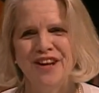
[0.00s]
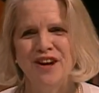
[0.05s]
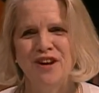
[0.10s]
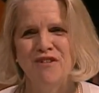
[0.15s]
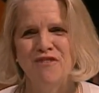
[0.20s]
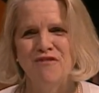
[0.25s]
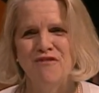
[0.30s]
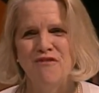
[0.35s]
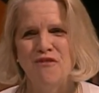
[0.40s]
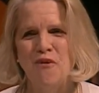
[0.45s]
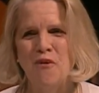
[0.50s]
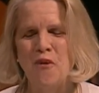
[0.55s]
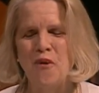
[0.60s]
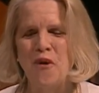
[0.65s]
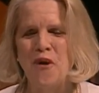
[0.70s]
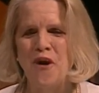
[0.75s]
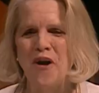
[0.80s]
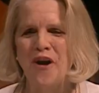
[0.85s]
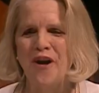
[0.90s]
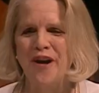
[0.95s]

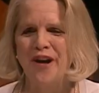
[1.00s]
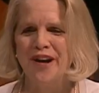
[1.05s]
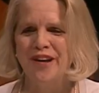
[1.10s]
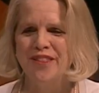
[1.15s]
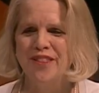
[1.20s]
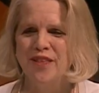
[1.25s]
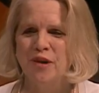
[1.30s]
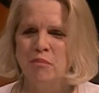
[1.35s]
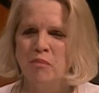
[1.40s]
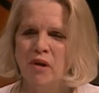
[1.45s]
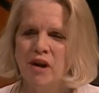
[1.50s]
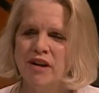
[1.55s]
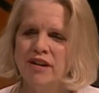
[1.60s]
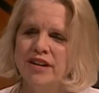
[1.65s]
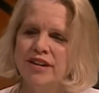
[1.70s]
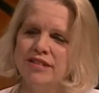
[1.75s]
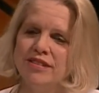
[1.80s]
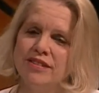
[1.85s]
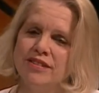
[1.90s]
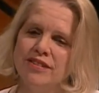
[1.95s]
for the
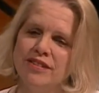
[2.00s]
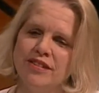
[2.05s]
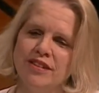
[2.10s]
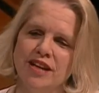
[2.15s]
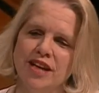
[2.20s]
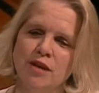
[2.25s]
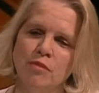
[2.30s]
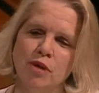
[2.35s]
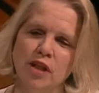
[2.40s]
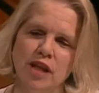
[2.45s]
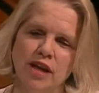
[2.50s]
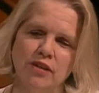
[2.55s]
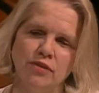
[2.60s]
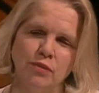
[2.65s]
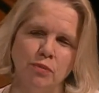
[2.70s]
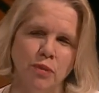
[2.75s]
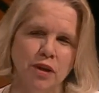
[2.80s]
market to stabilize,